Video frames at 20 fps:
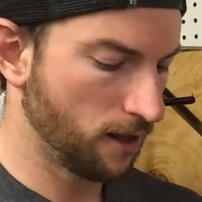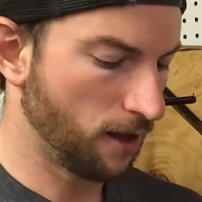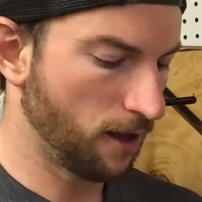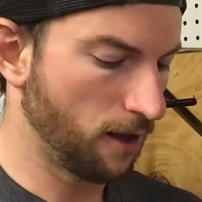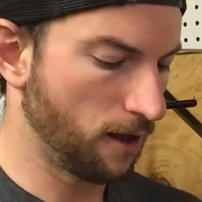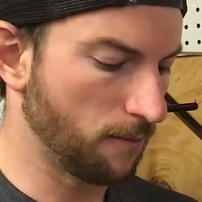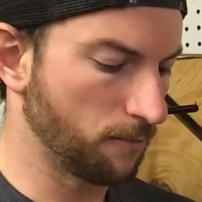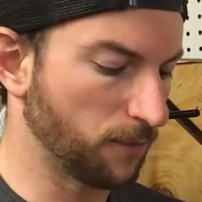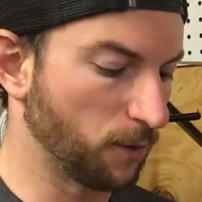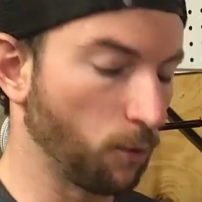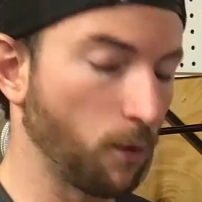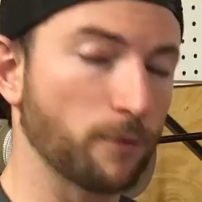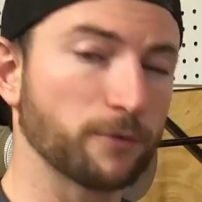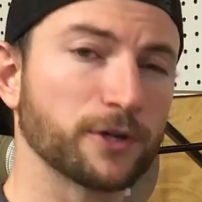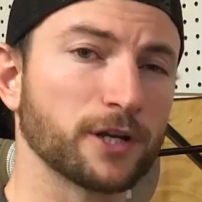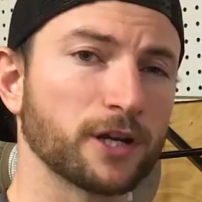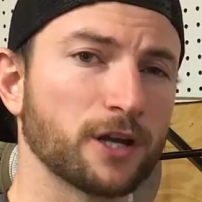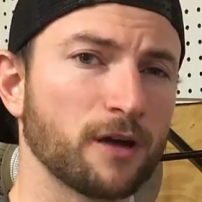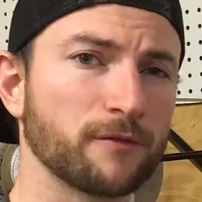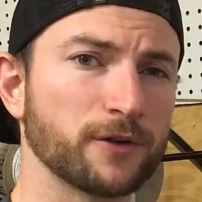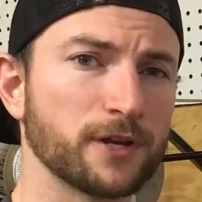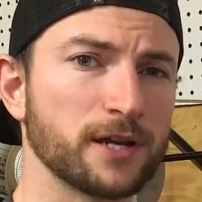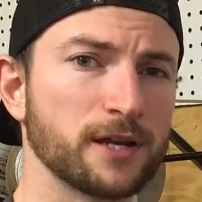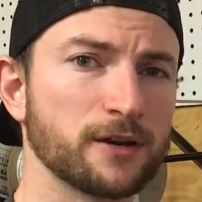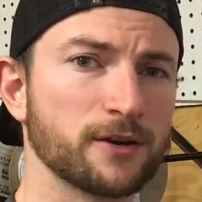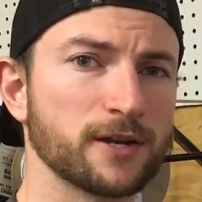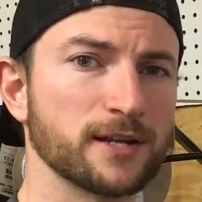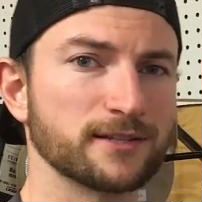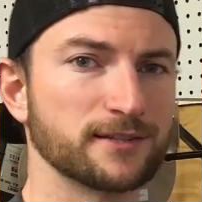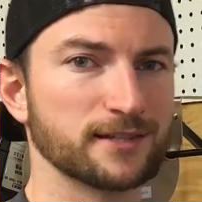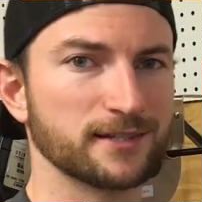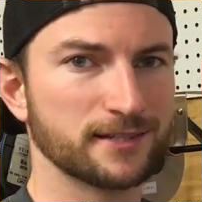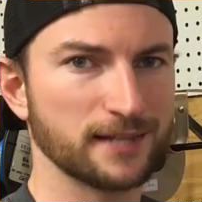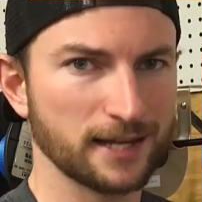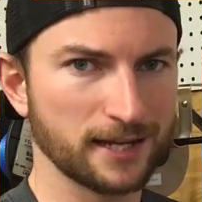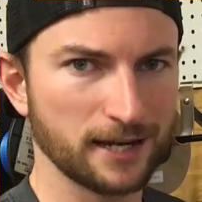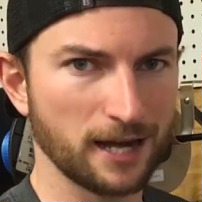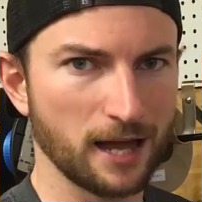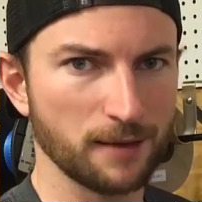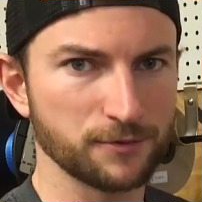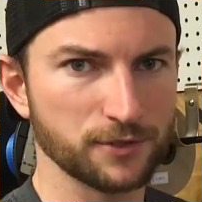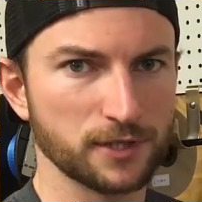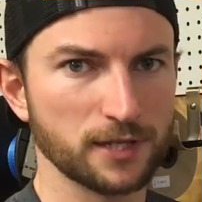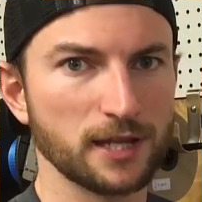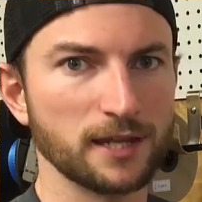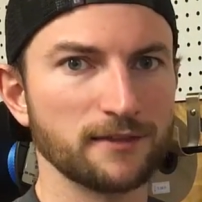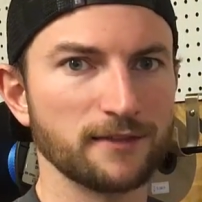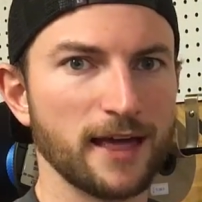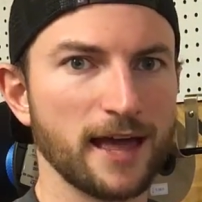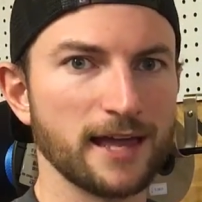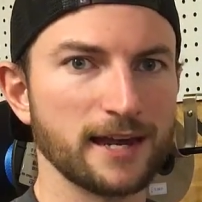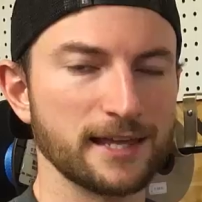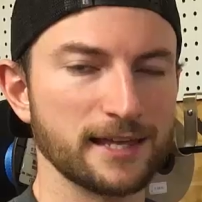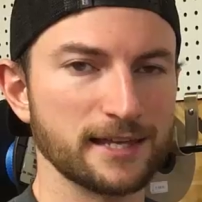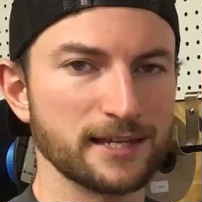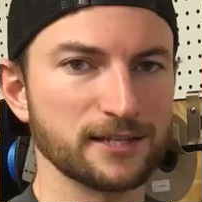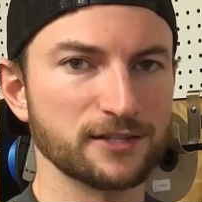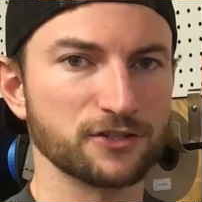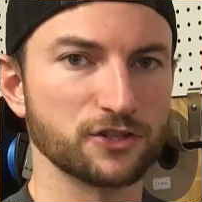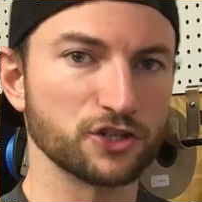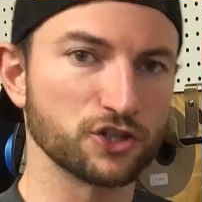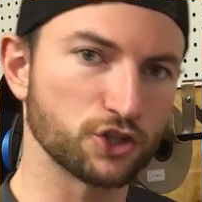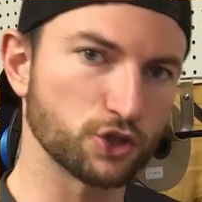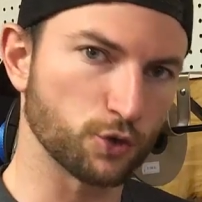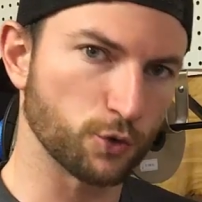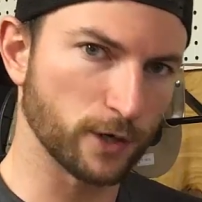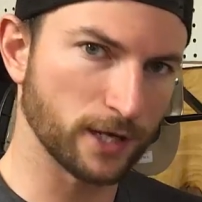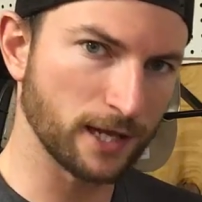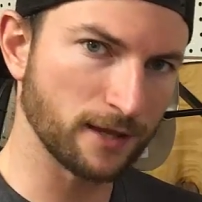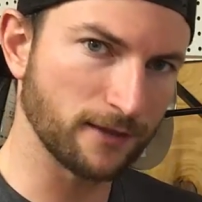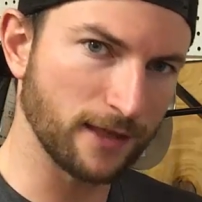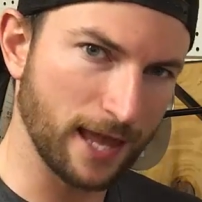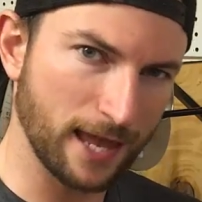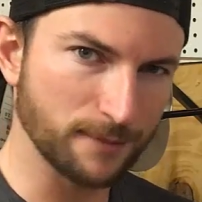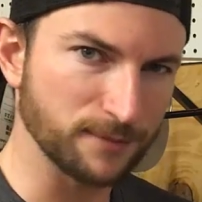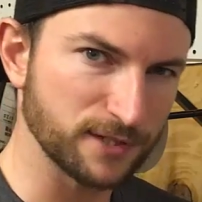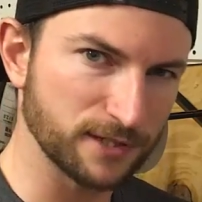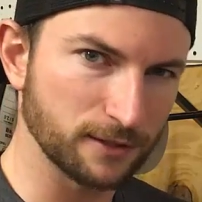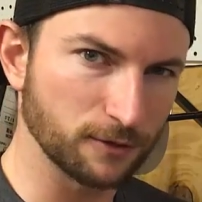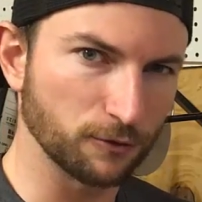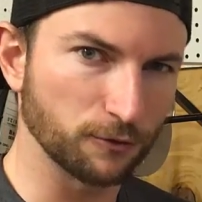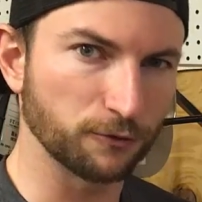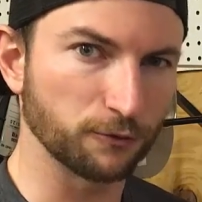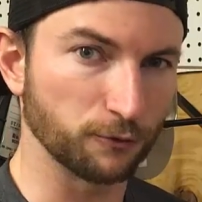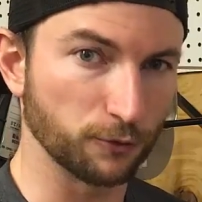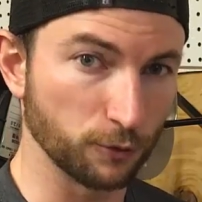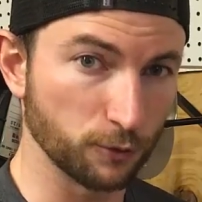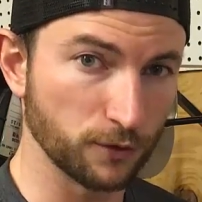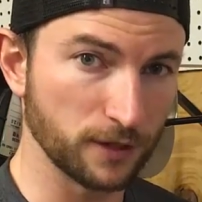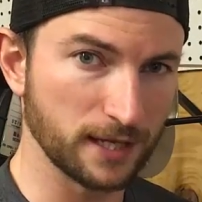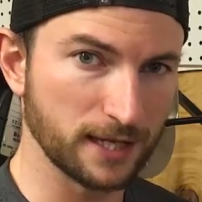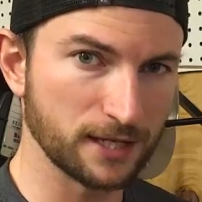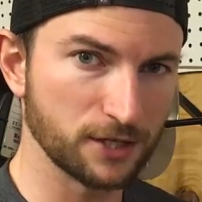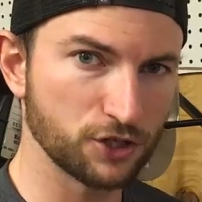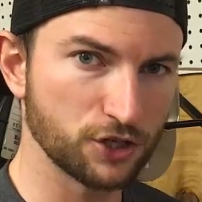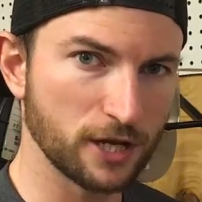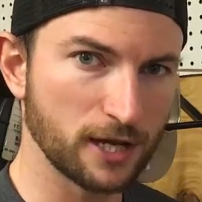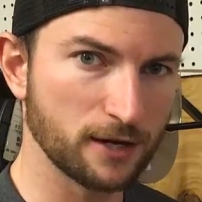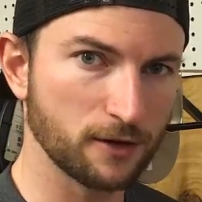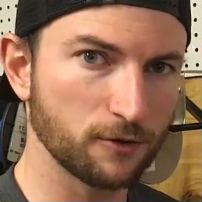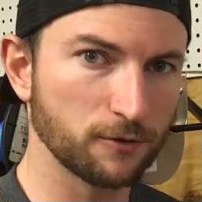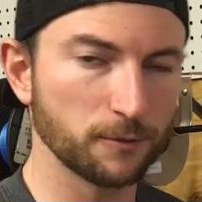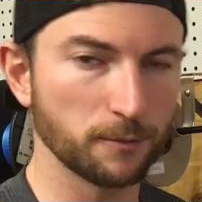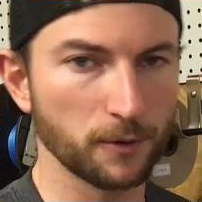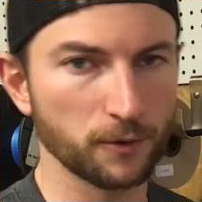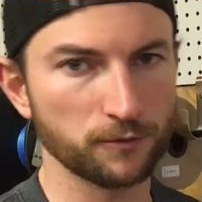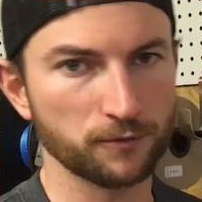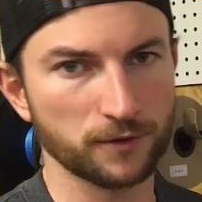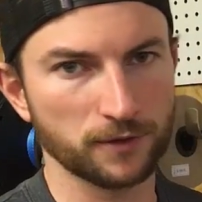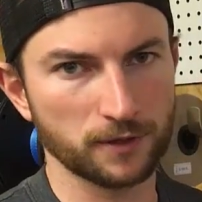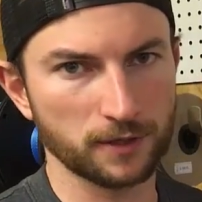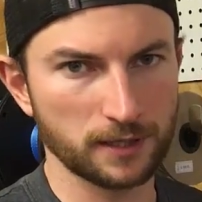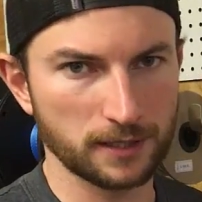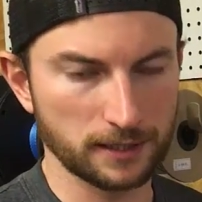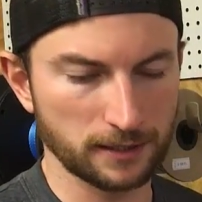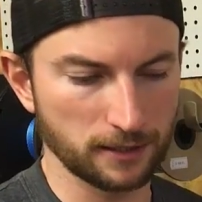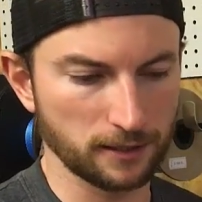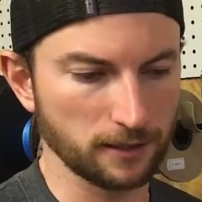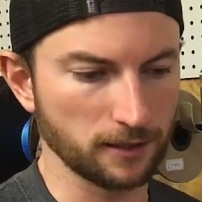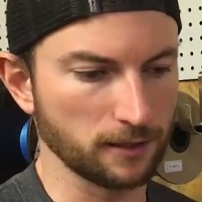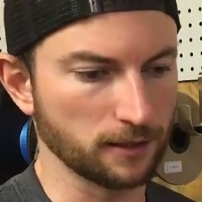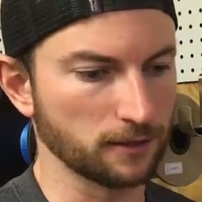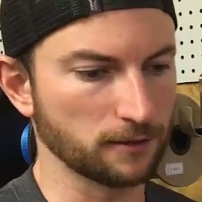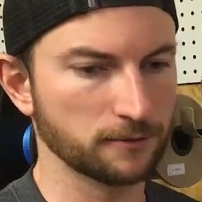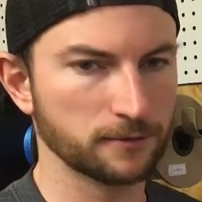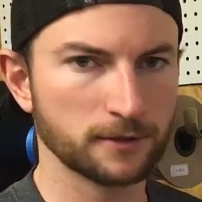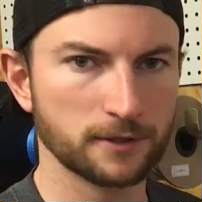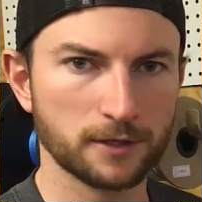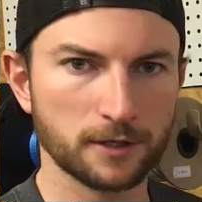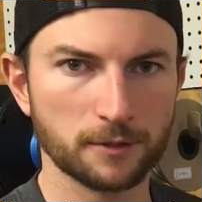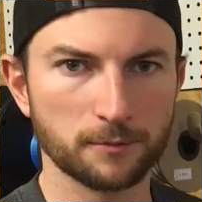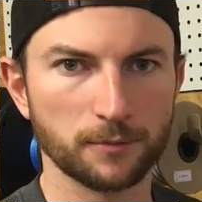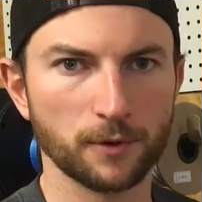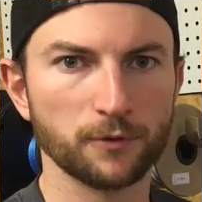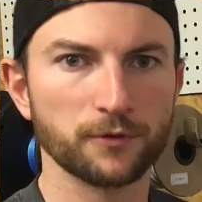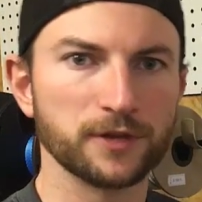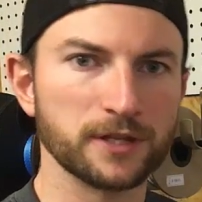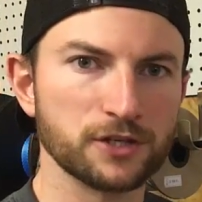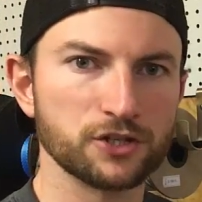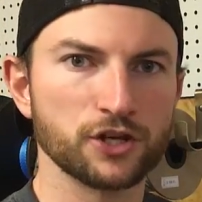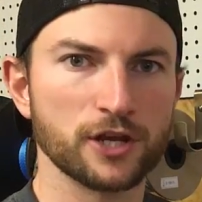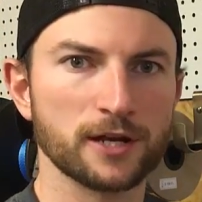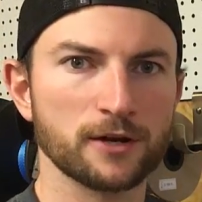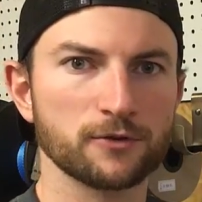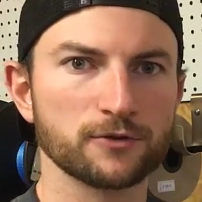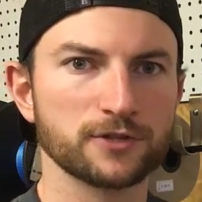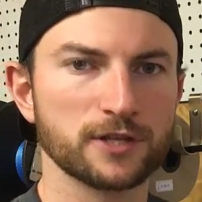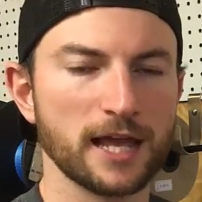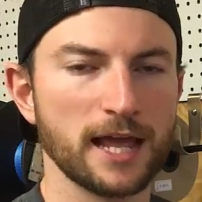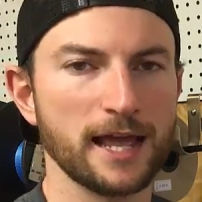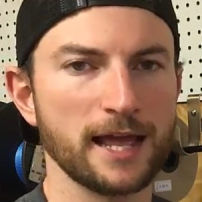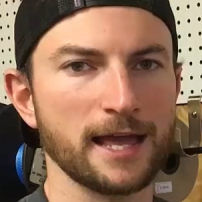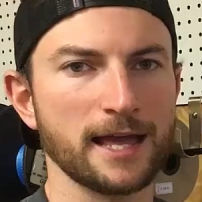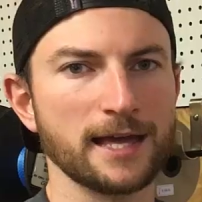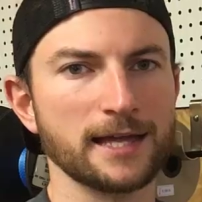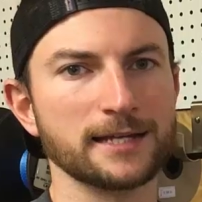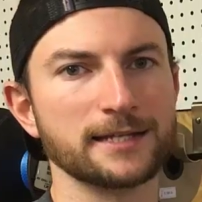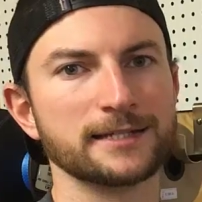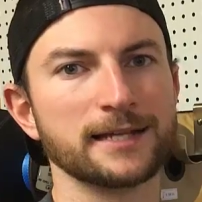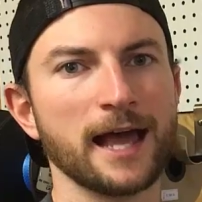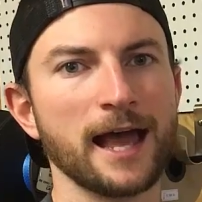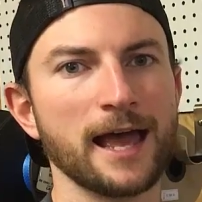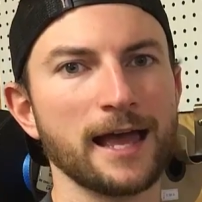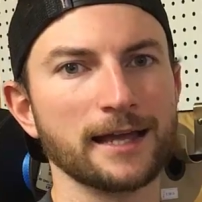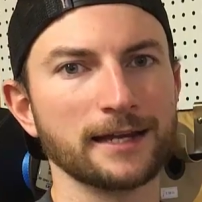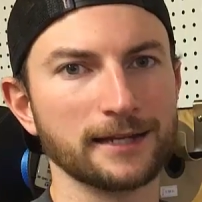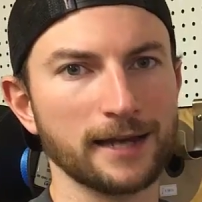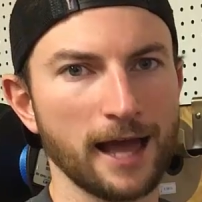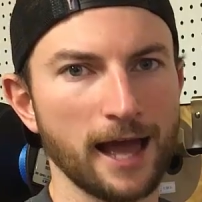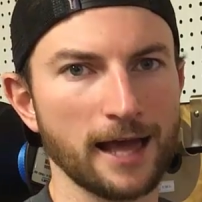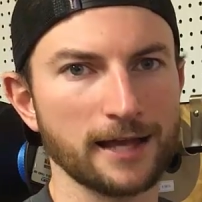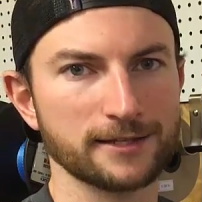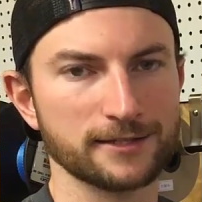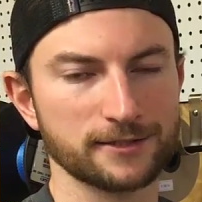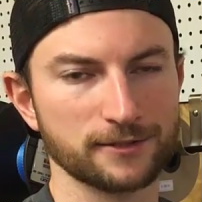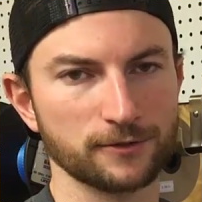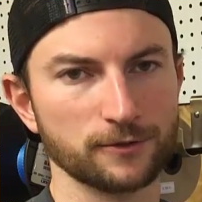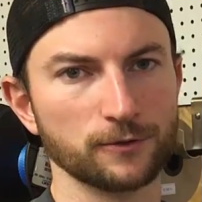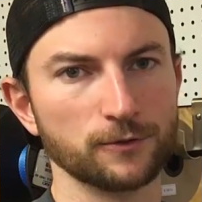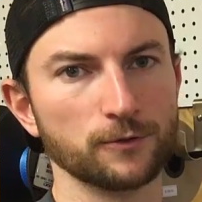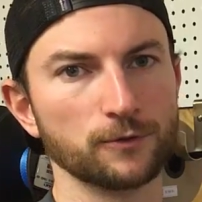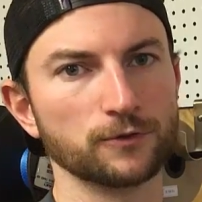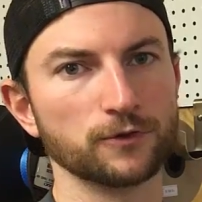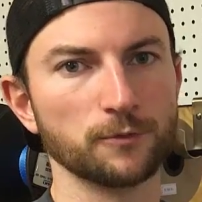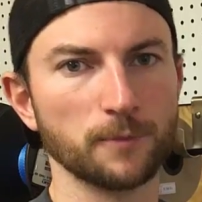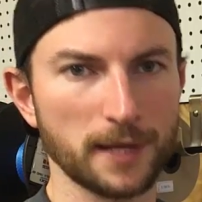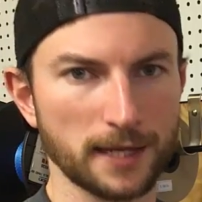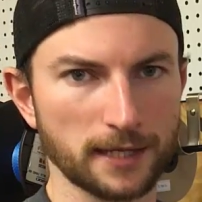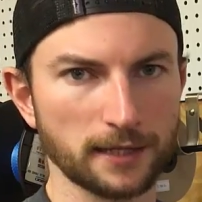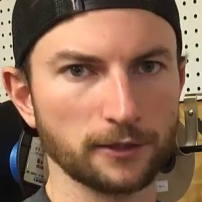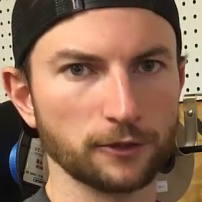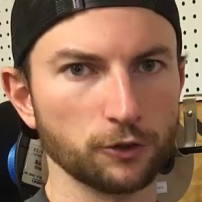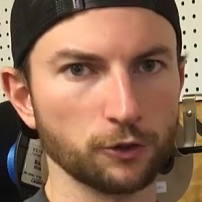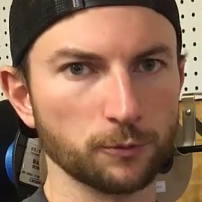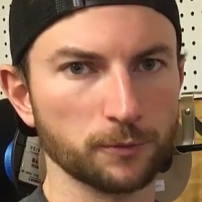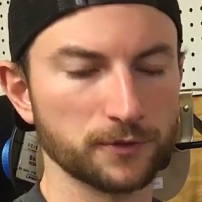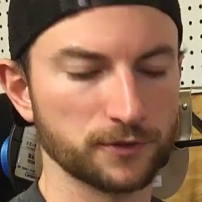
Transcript: But what we're going to cover here is the second option, and that is just stringing the AM steel through the end channel, both end channels, and tying knots to make a loop.